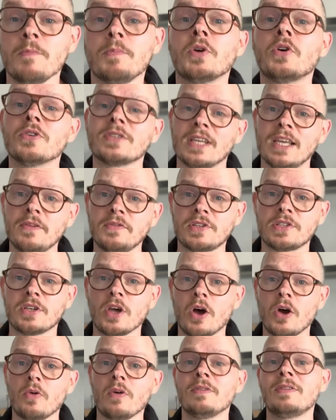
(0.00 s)
Because if
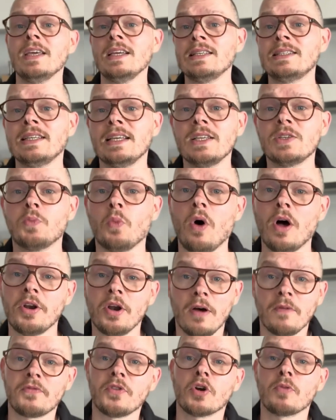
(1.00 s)
so, this is one
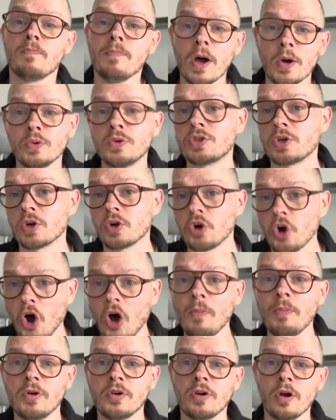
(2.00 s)
of the most
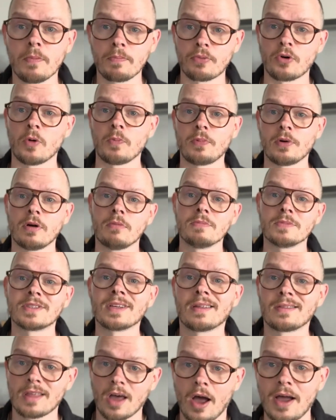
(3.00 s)
common problems
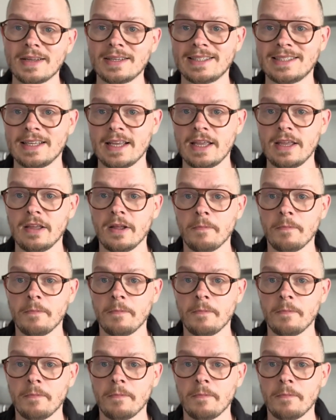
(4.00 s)
that I see.